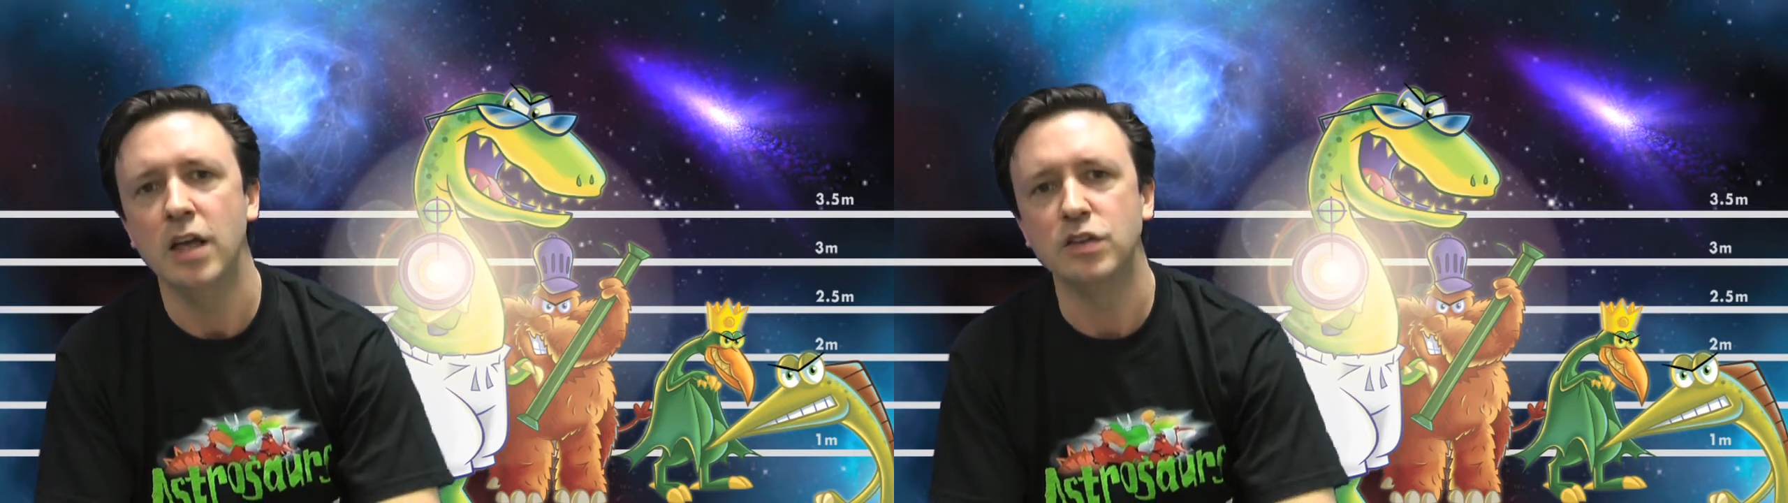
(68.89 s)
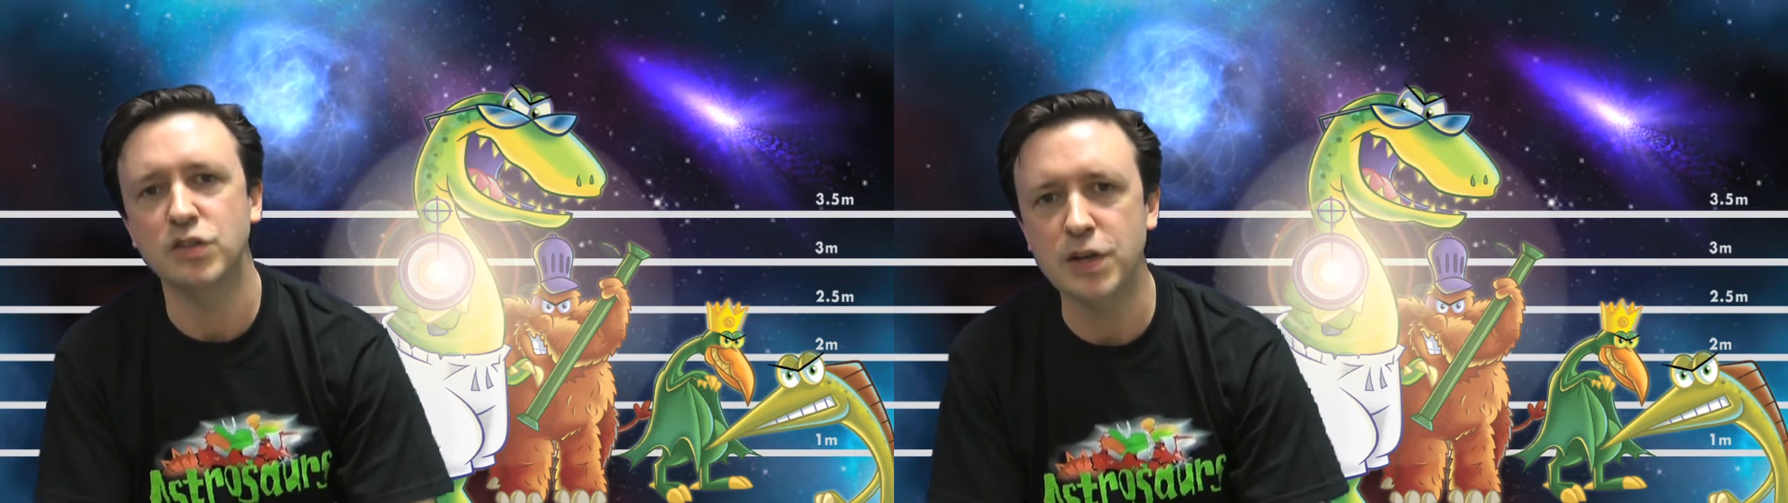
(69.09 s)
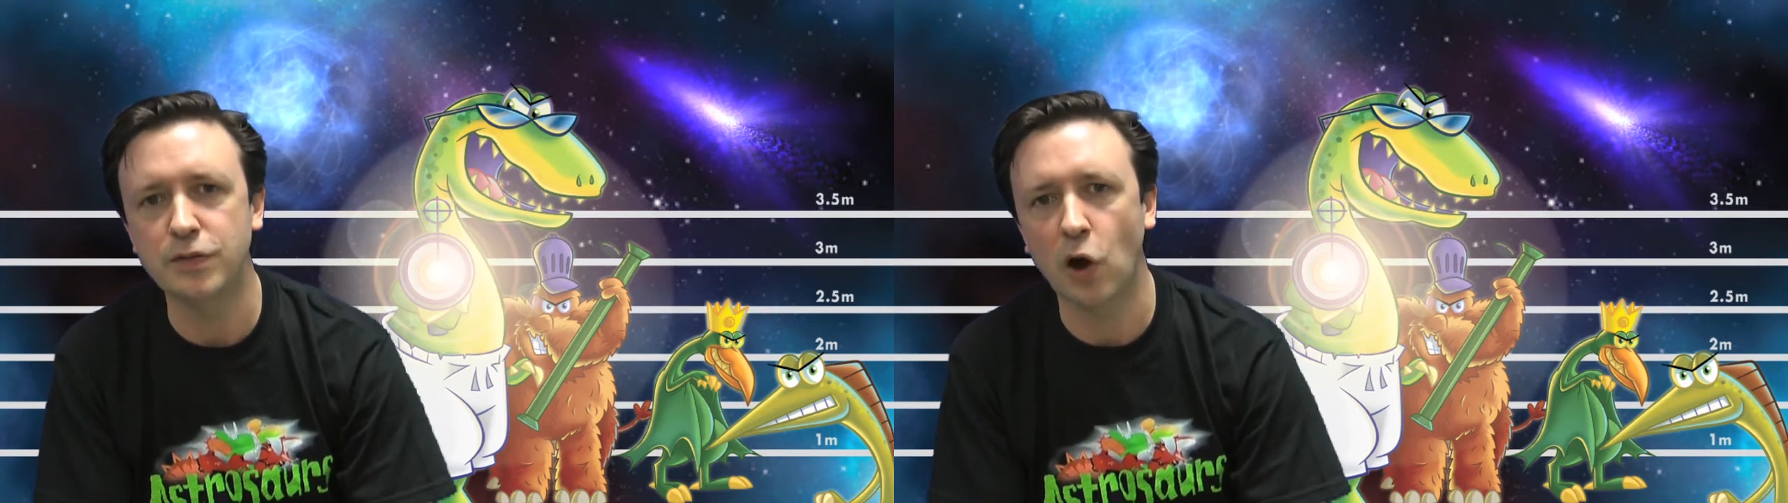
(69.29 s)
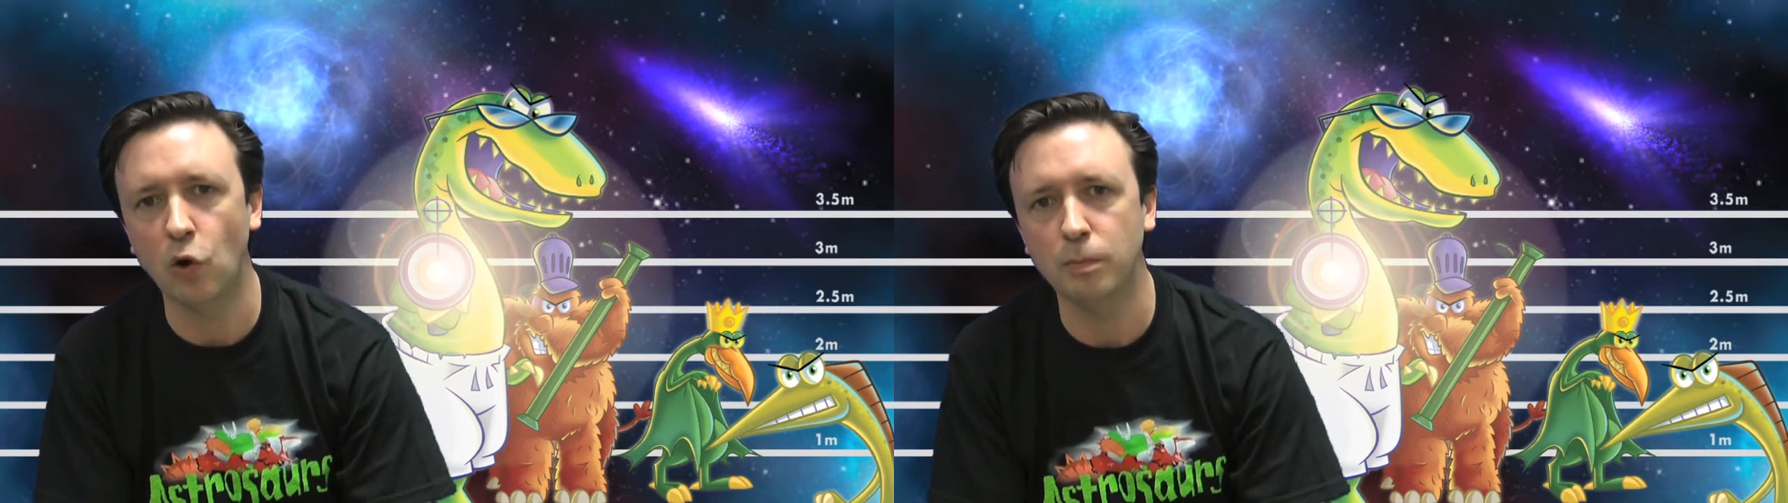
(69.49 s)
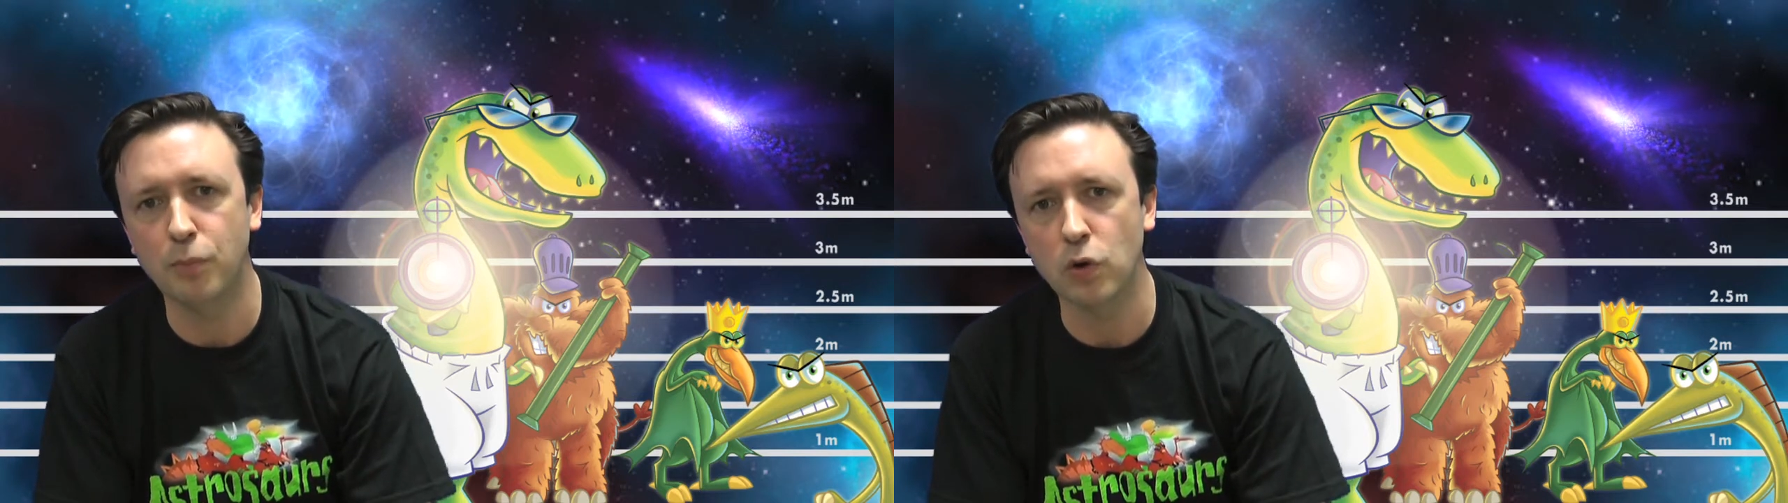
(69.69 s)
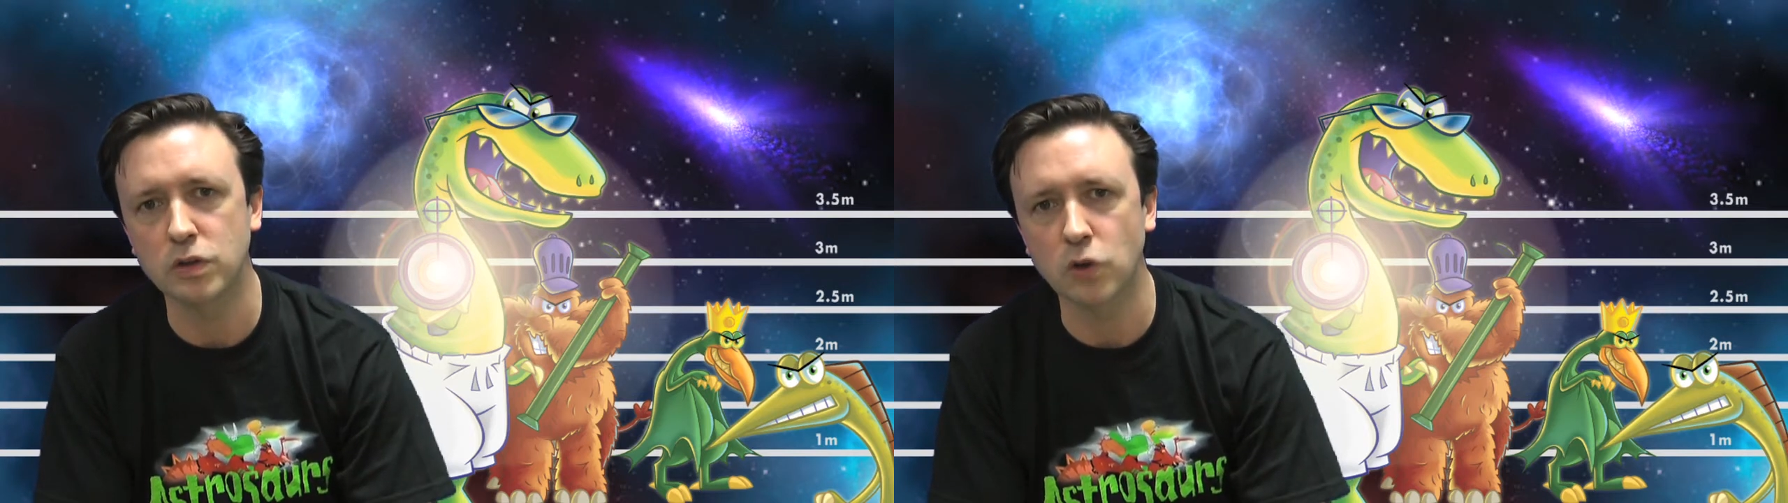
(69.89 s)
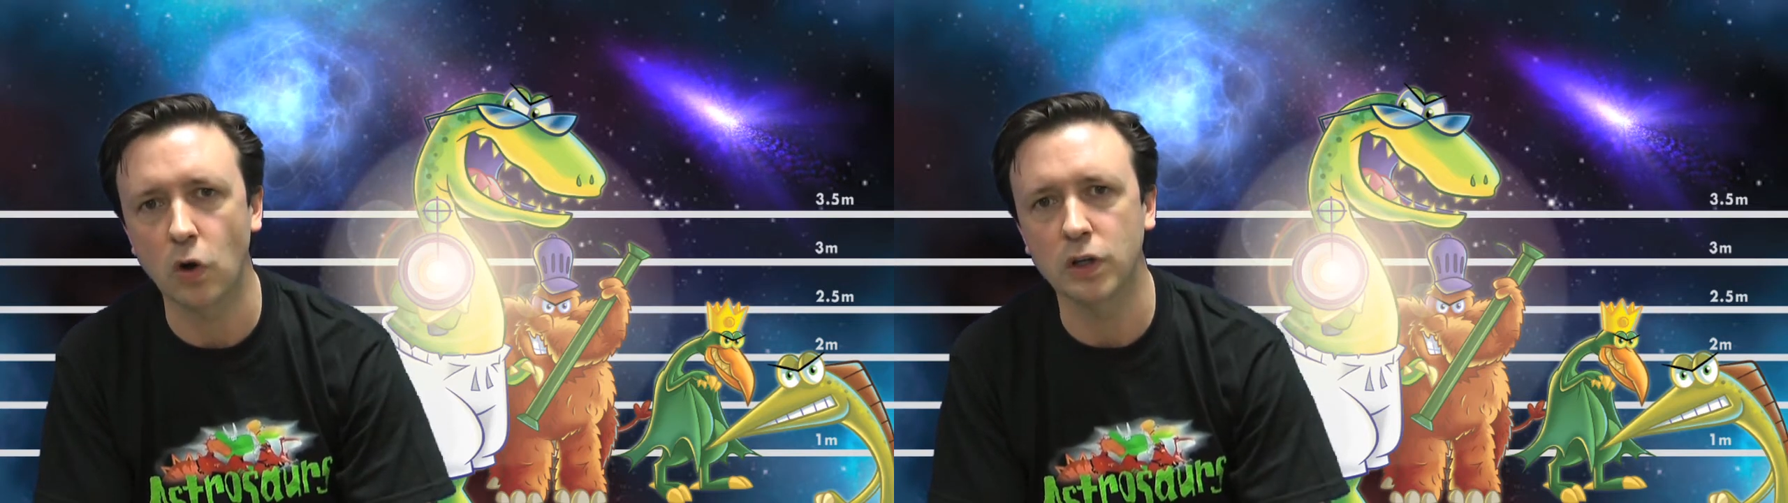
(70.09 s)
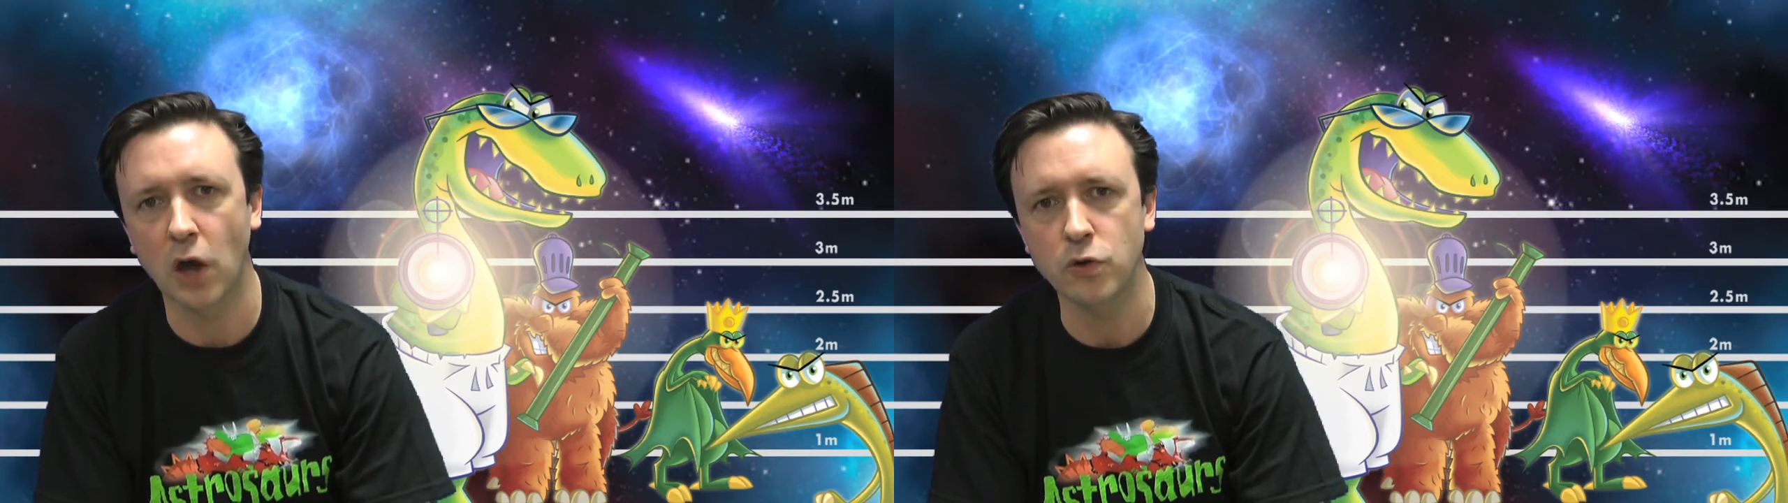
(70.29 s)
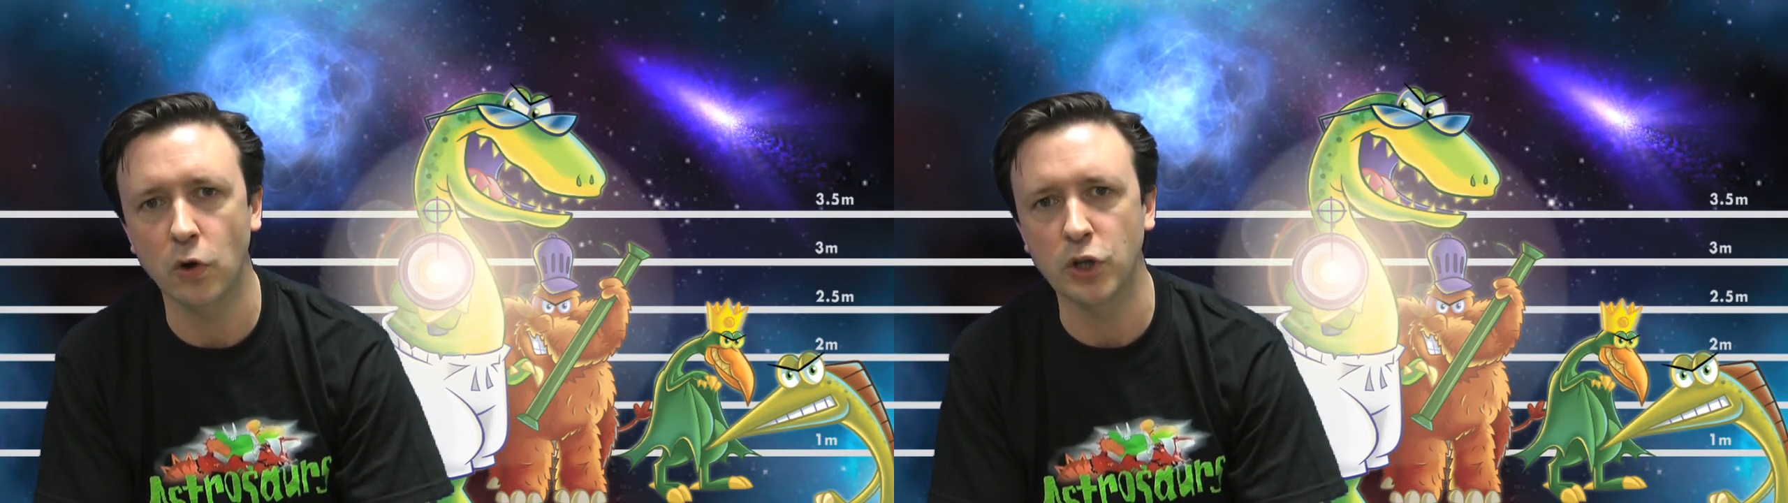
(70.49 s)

stevecolebooks.co.uk,